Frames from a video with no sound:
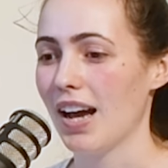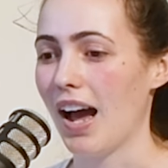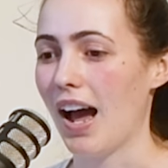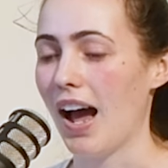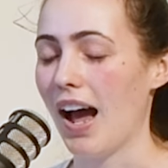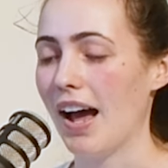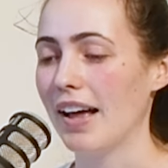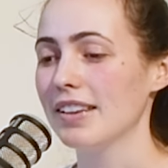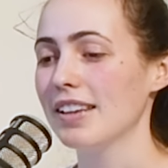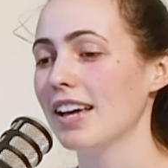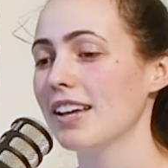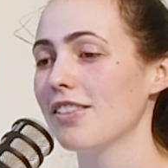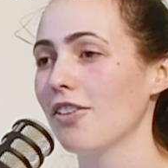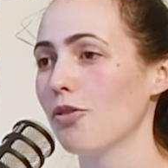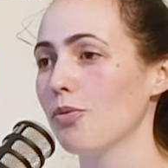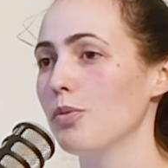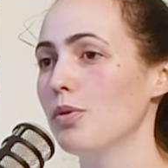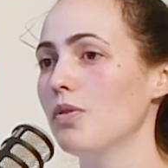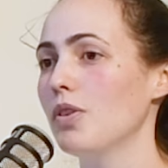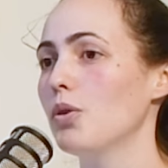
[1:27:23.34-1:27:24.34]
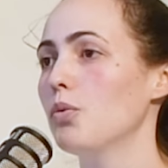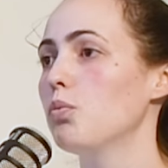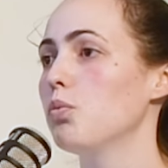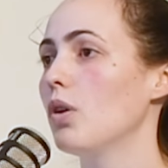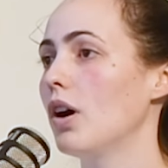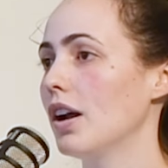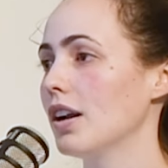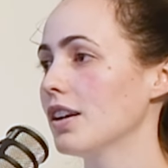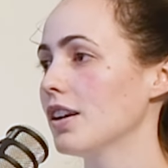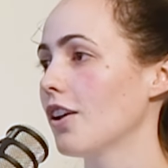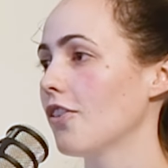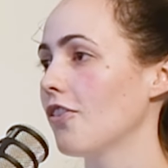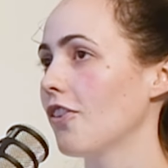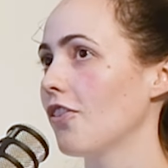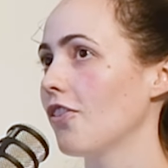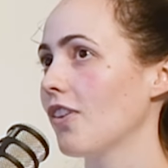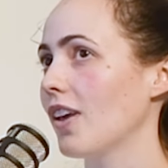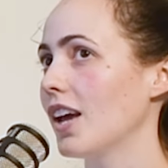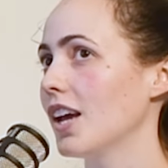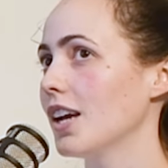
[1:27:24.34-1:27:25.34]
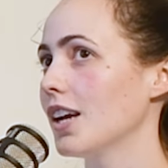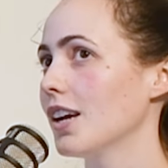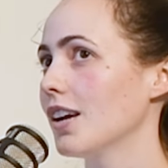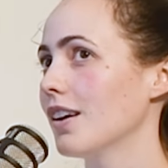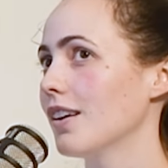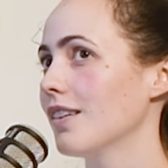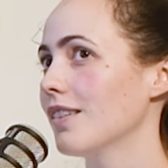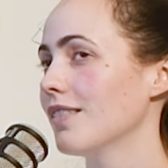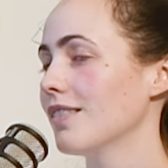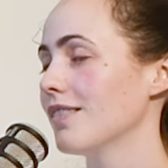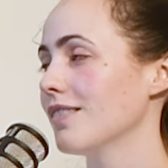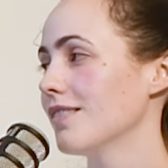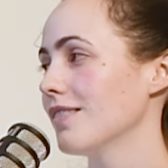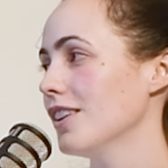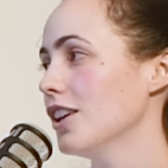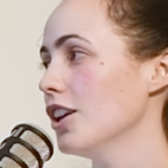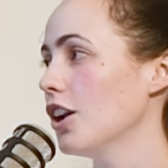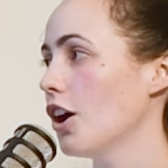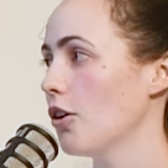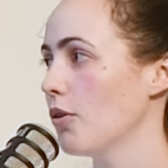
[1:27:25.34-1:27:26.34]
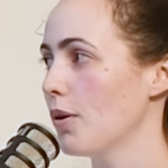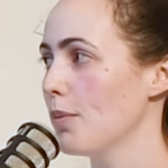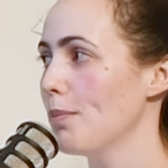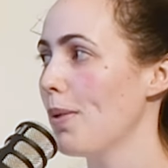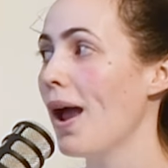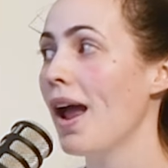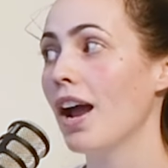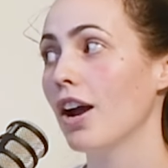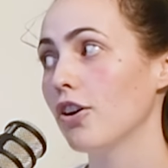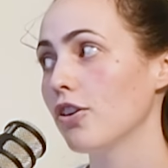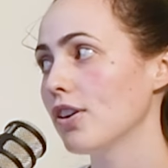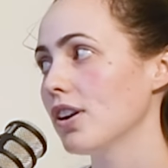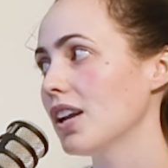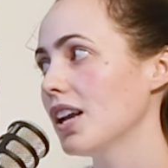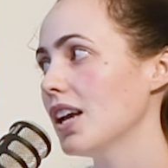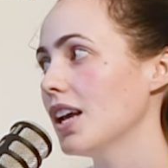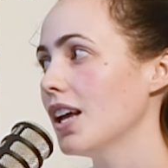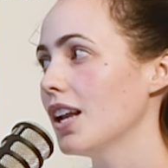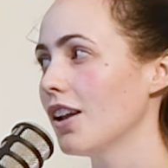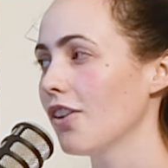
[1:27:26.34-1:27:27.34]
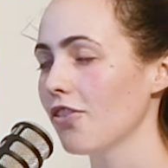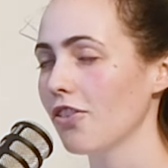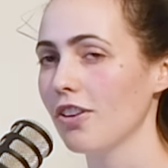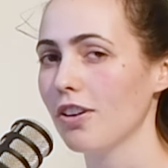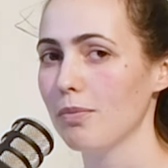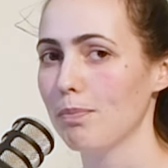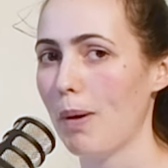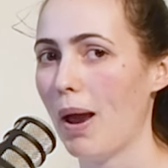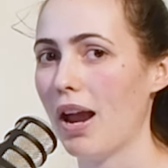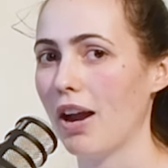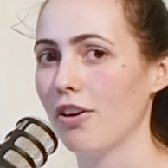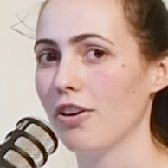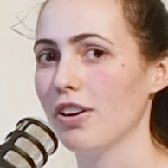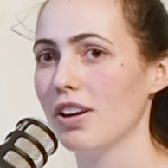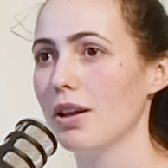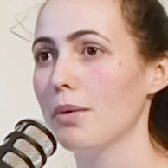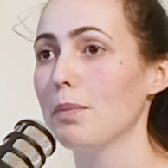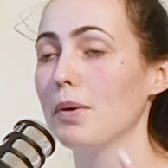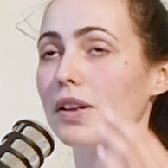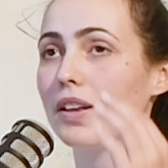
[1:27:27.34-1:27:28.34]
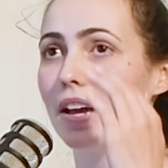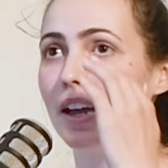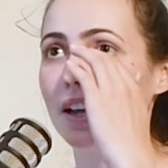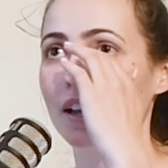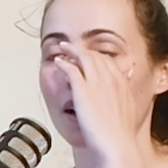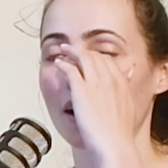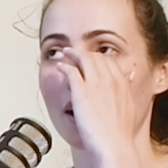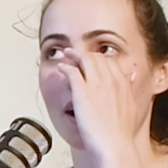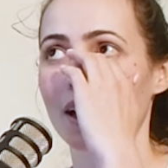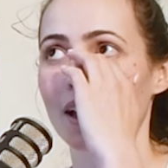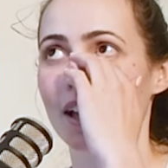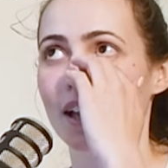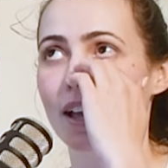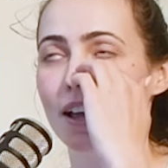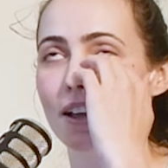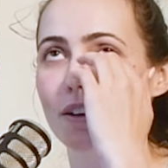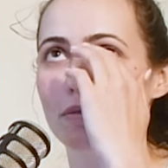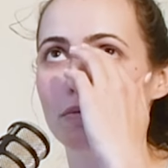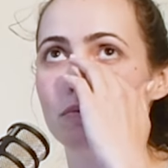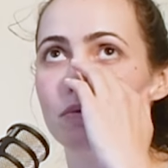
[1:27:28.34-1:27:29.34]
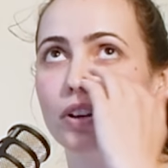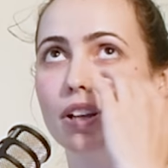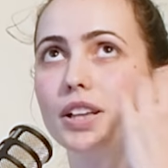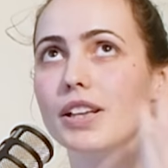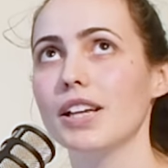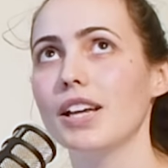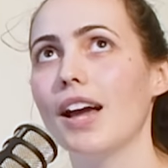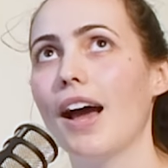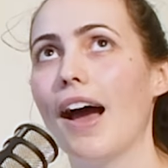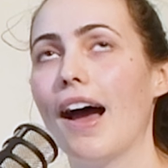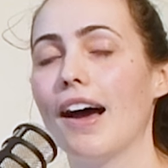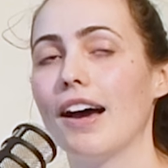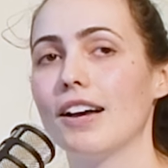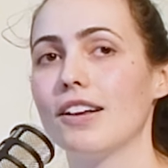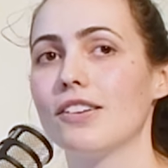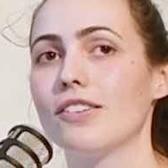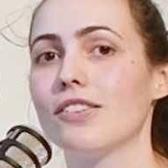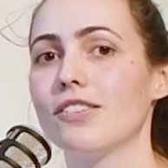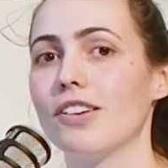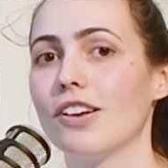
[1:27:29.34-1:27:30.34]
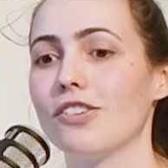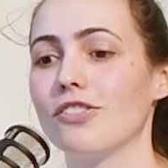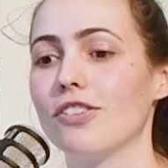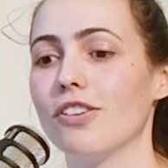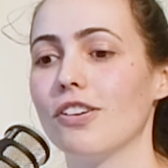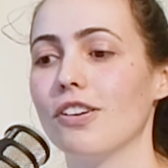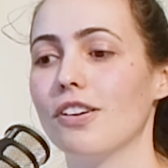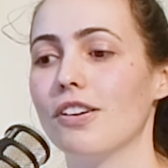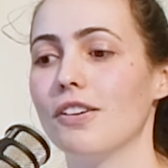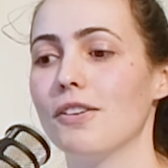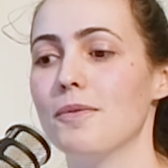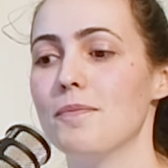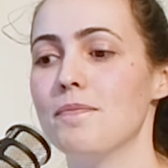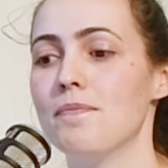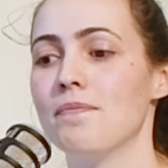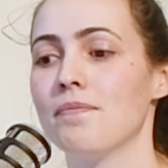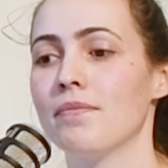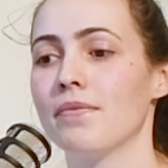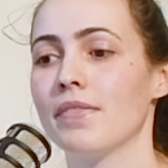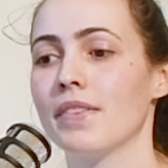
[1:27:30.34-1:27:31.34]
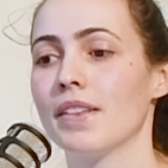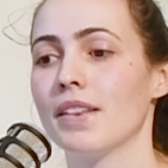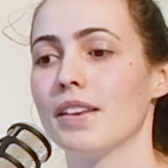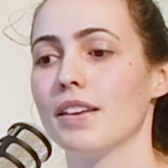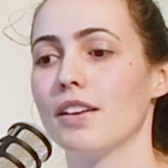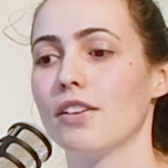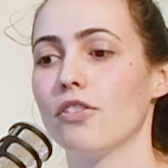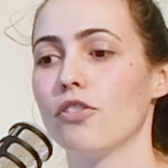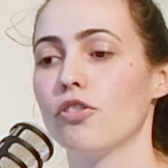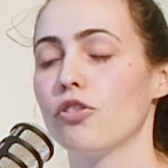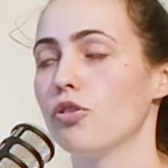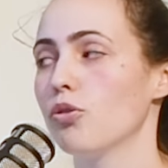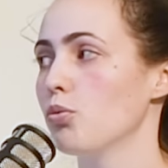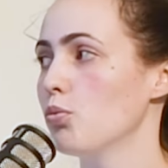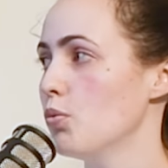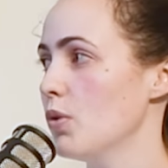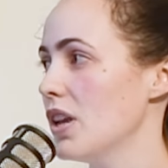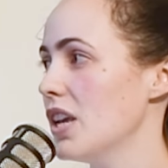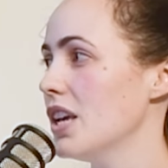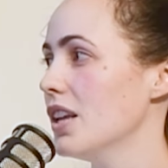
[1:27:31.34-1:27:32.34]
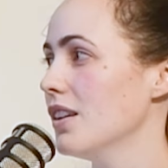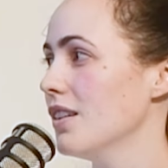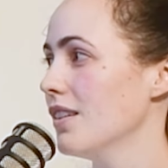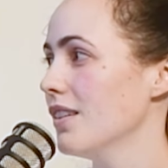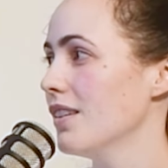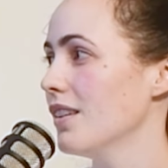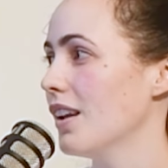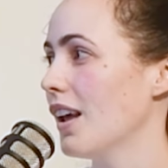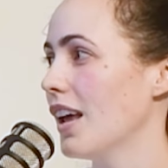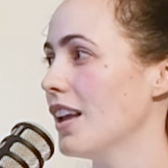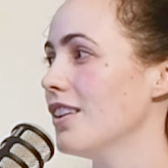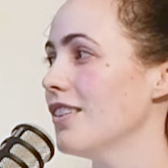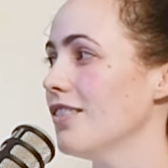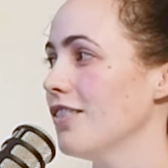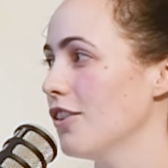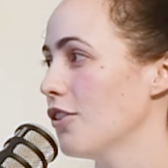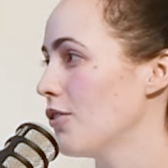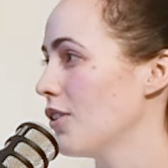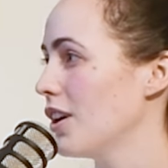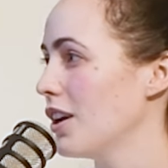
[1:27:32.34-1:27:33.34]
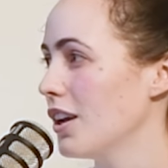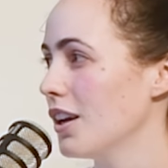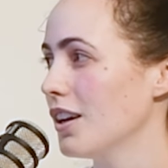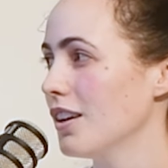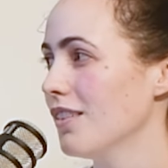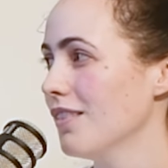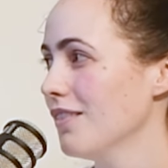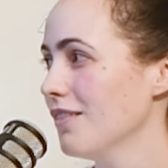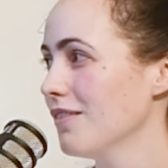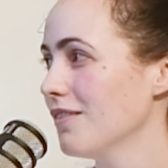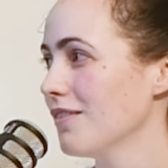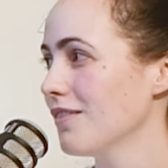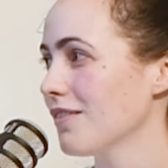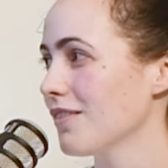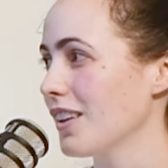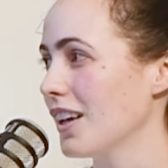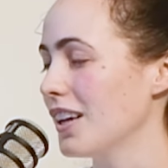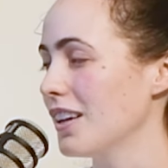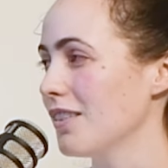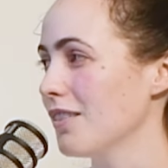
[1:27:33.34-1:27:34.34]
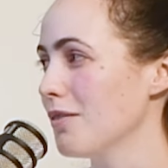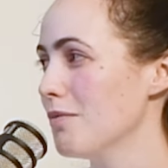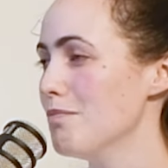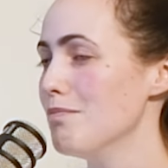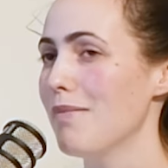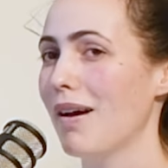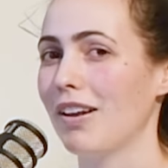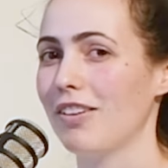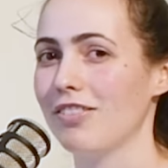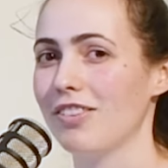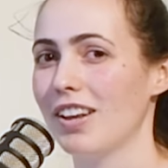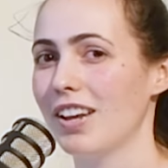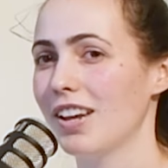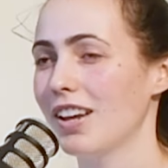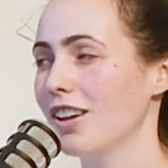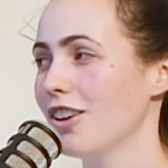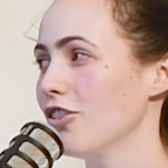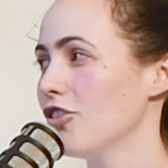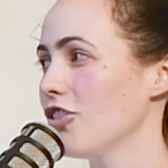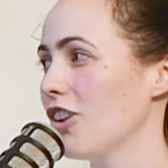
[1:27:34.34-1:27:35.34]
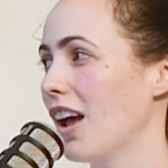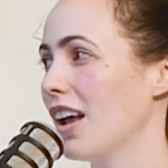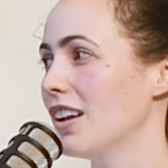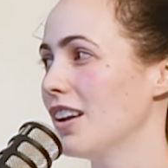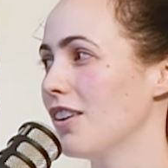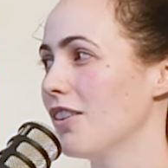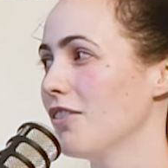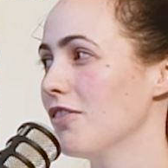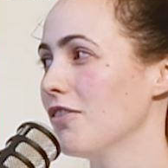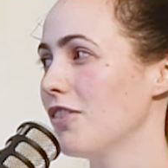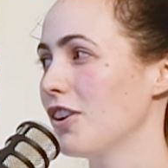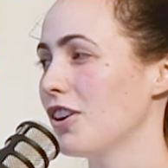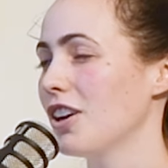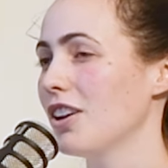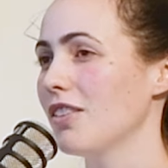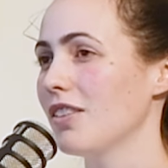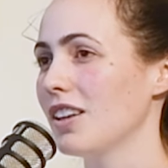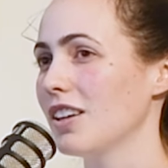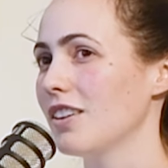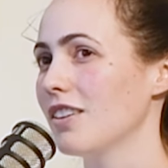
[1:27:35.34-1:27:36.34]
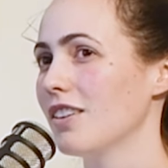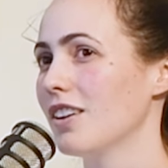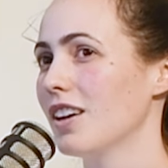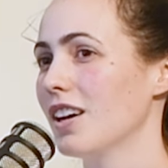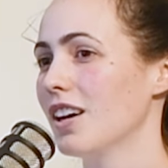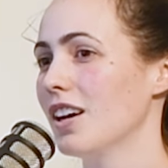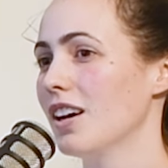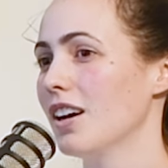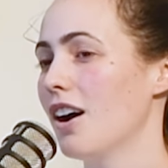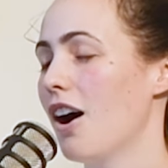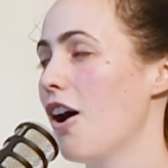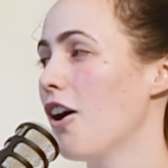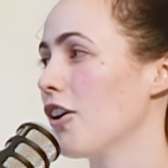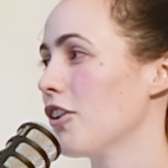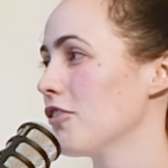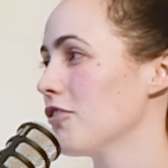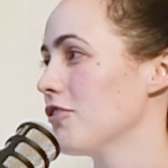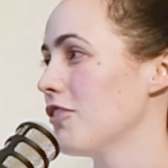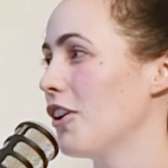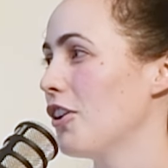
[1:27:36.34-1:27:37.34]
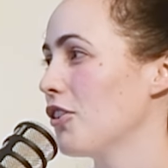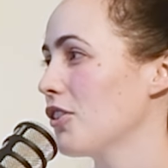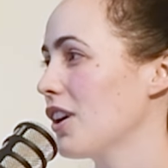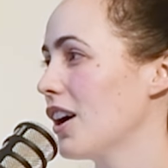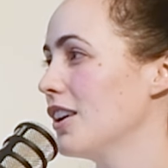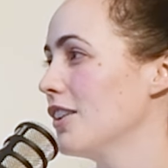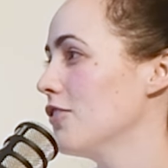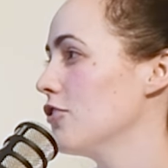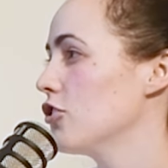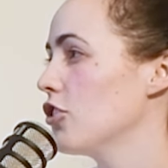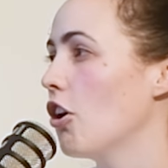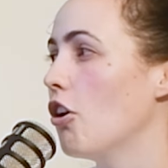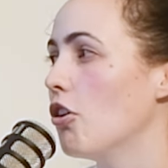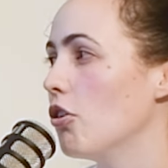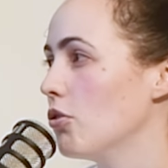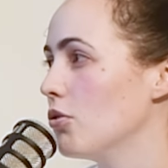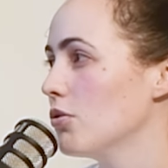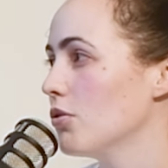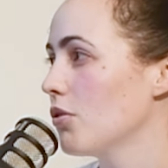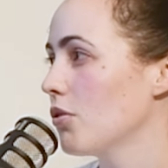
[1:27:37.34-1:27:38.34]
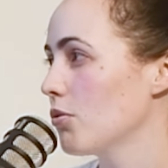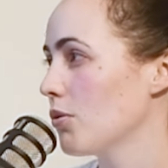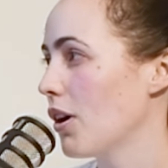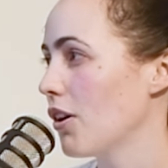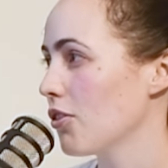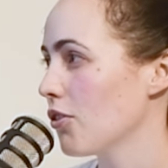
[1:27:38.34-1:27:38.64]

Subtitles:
I like this movie, one, because it's like, you know, in parody, it is a good parody, but like it really has such a sweet, endearing like message and a very like heartfelt kind of tone throughout